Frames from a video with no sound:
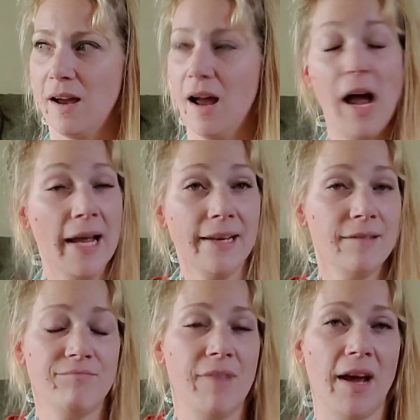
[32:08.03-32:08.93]

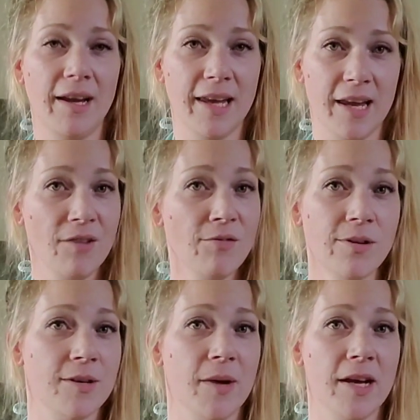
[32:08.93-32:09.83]
I can't
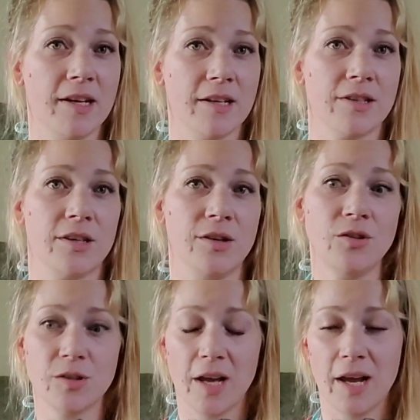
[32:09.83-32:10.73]
really make an
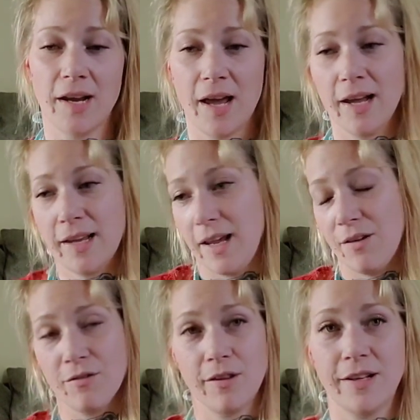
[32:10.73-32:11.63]
excuse, and I
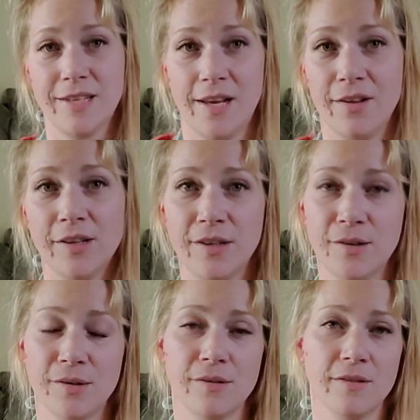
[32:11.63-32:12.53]
can't really tell
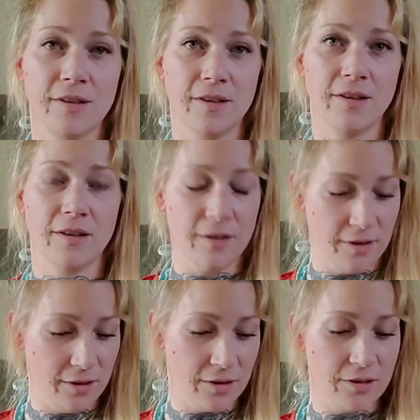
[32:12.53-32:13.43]
you
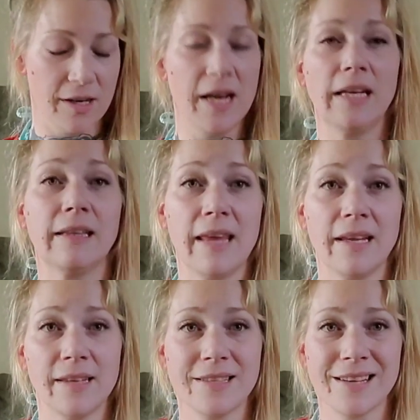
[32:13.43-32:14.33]

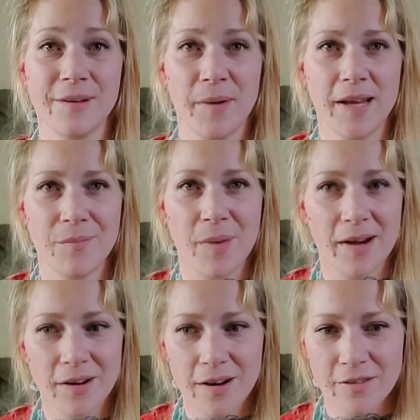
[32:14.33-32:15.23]
anything that's gonna make it
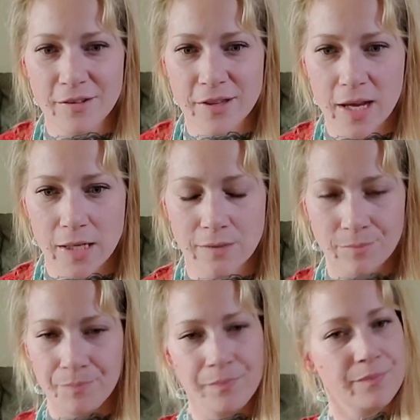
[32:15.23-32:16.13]
better other than
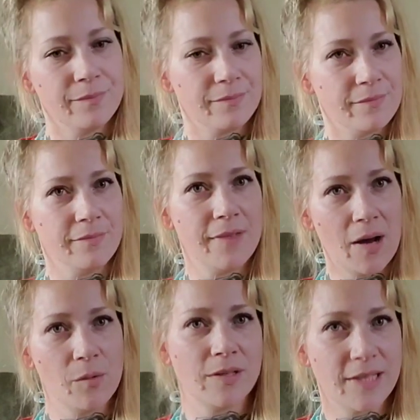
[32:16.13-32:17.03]

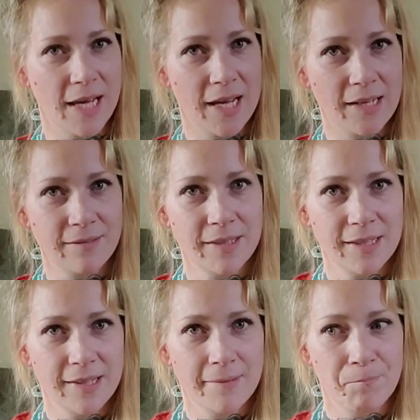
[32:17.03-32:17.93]
that was then,
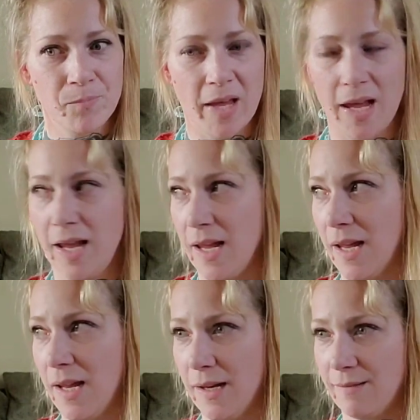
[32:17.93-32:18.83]

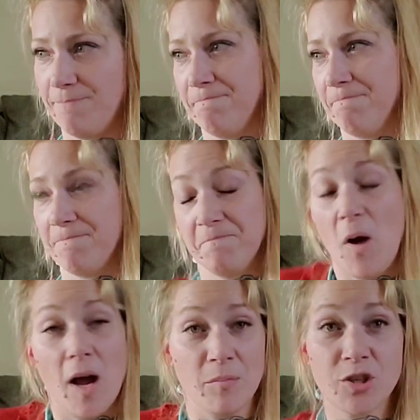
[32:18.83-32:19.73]
and
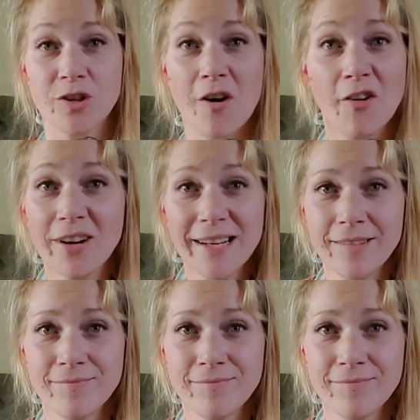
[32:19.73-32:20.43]
I'm sorry.